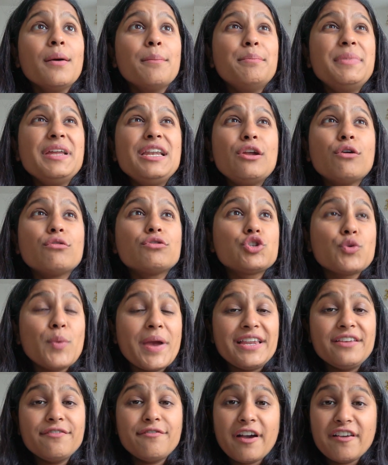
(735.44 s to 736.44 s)
below
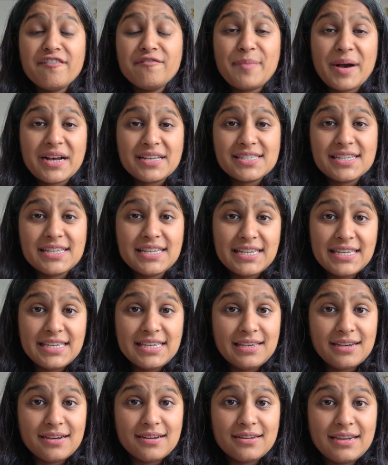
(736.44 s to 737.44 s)
25 bucks in
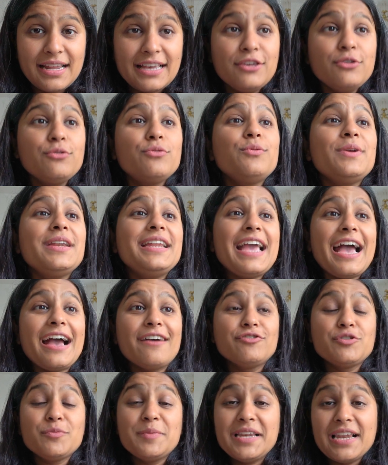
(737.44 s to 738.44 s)
IKEA. Like, you really
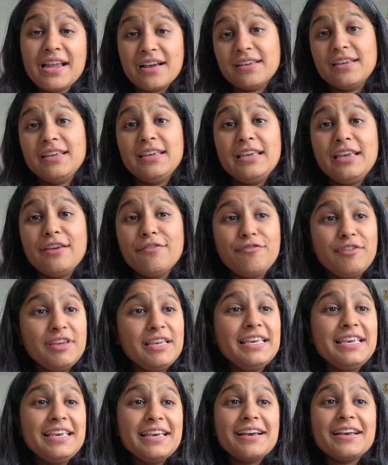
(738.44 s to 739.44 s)
have to be lucky if
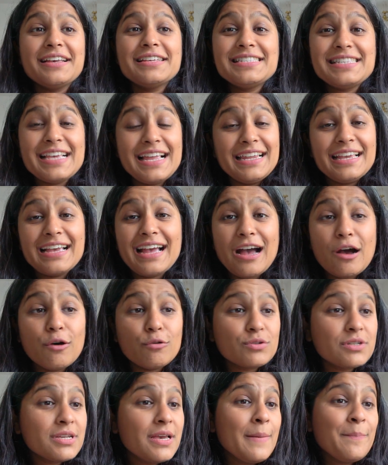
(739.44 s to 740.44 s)
IKEA is selling
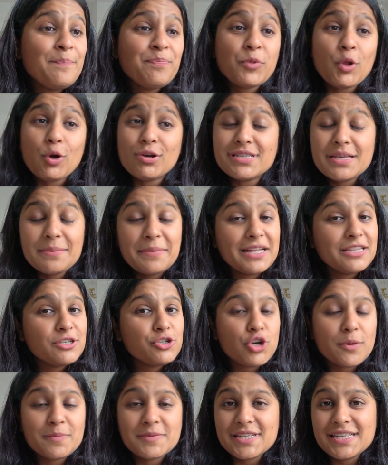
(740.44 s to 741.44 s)
out, or some other
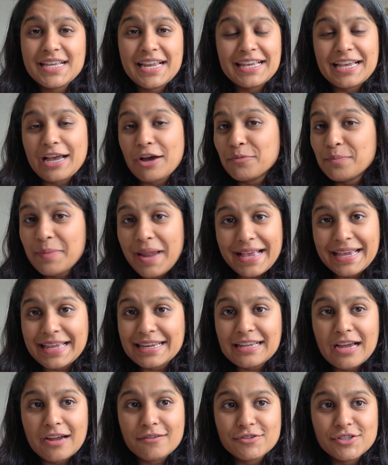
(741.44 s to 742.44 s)
shops are selling out
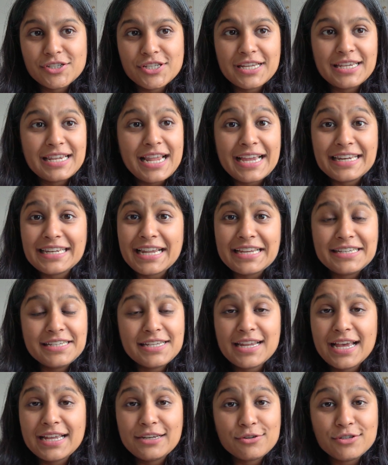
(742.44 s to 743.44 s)
blanket covers in
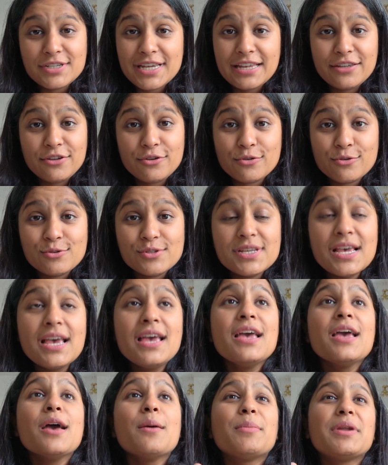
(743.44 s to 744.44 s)
9.99 or 10 euros.
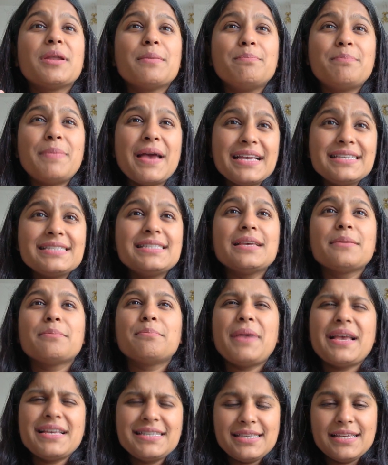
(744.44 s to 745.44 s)
But a
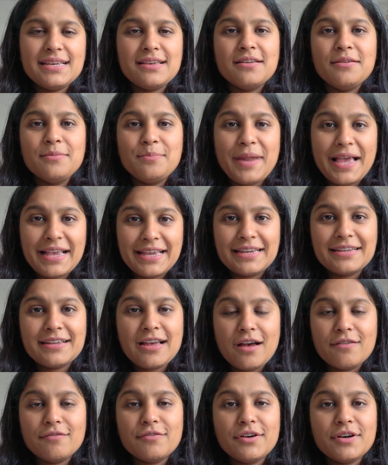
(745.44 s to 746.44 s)
basic blanket
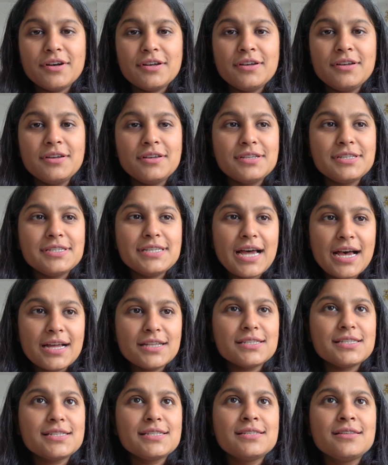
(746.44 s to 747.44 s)
cover
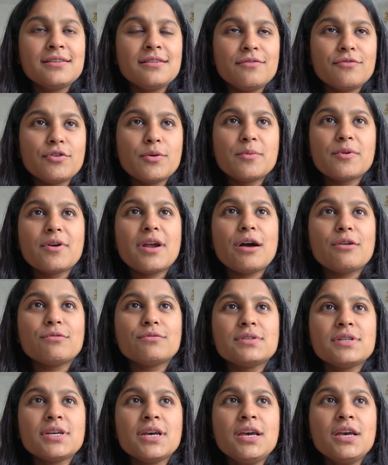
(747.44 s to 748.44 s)
starts from
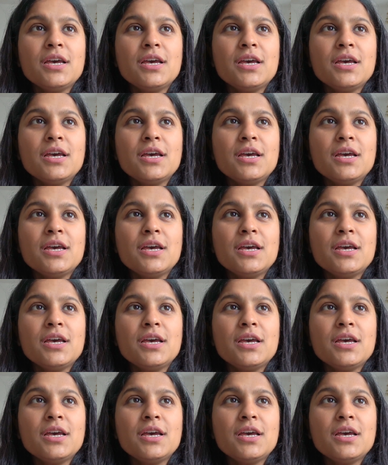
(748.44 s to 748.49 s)
around